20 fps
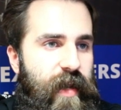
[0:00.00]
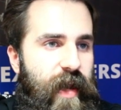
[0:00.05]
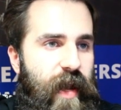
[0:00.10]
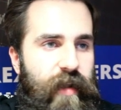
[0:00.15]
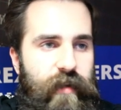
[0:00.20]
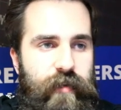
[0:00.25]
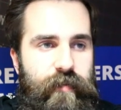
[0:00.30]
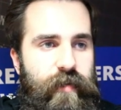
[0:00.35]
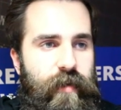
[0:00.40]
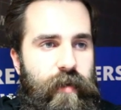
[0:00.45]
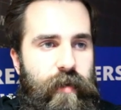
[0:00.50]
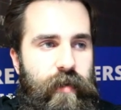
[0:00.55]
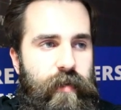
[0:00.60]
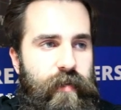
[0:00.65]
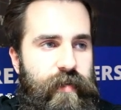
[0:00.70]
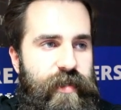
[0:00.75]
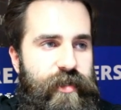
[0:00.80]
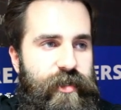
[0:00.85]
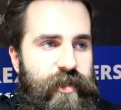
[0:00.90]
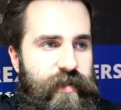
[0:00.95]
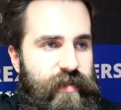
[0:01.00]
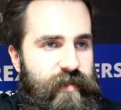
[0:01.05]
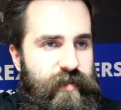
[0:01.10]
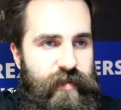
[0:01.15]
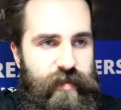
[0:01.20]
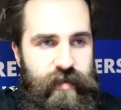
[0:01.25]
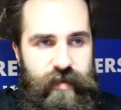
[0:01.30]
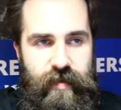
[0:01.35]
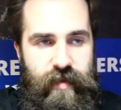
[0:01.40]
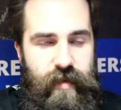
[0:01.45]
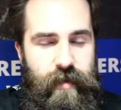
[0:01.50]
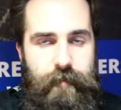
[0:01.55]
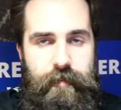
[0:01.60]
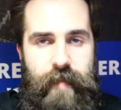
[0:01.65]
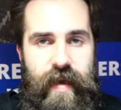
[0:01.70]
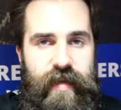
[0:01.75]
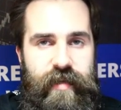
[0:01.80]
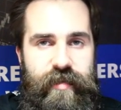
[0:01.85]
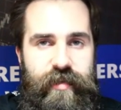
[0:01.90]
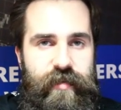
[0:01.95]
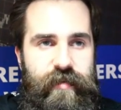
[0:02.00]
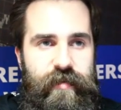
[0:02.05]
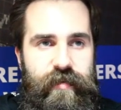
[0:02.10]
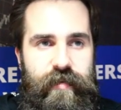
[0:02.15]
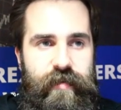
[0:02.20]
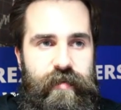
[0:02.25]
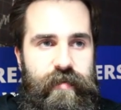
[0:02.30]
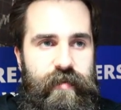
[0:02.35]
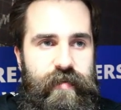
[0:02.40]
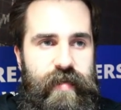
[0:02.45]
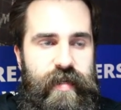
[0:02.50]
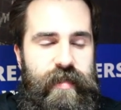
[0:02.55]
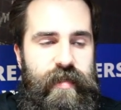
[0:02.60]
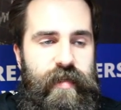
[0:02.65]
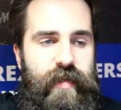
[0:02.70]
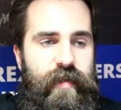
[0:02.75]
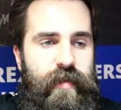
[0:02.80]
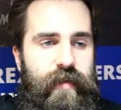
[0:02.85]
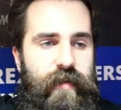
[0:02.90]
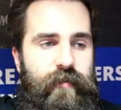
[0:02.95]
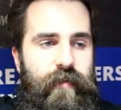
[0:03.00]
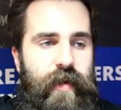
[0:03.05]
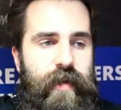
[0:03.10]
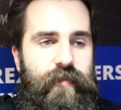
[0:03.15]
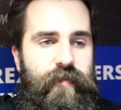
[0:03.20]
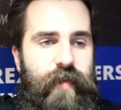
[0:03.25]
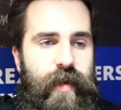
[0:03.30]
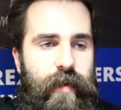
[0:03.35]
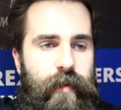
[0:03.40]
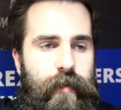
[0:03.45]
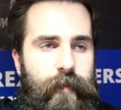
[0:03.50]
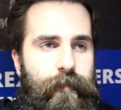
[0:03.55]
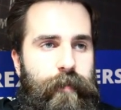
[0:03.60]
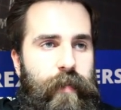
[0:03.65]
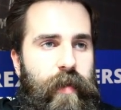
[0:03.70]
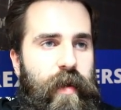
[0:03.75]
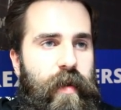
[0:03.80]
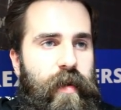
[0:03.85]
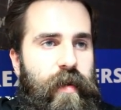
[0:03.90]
and overall he just managed to do it quite well.